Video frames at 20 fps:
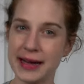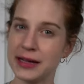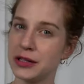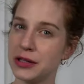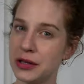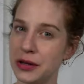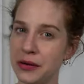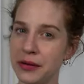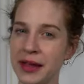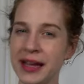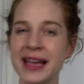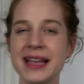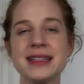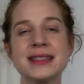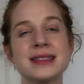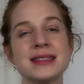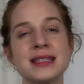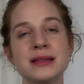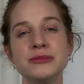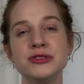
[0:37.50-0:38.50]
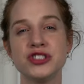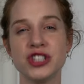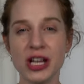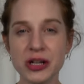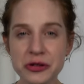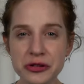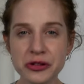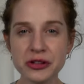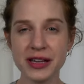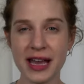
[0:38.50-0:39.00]
and clothing into some
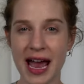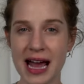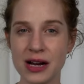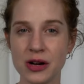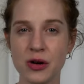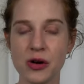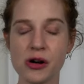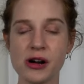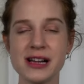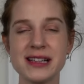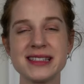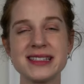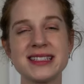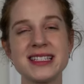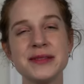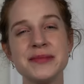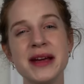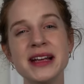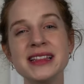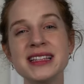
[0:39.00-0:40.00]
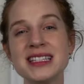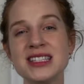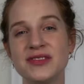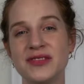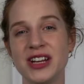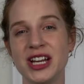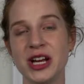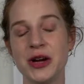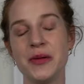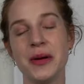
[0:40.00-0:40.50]
general categories to make this
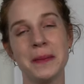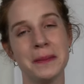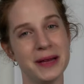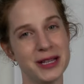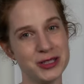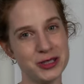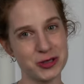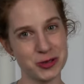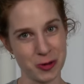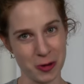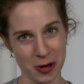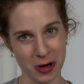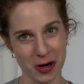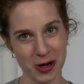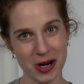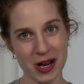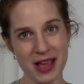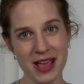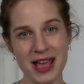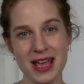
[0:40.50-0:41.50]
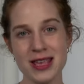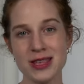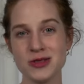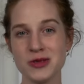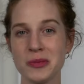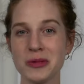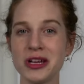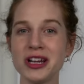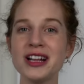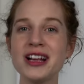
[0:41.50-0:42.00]
video a bit shorter.
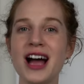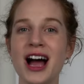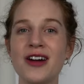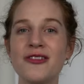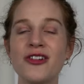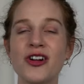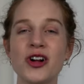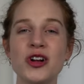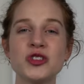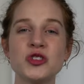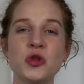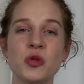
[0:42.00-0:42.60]
So I'm gonna cover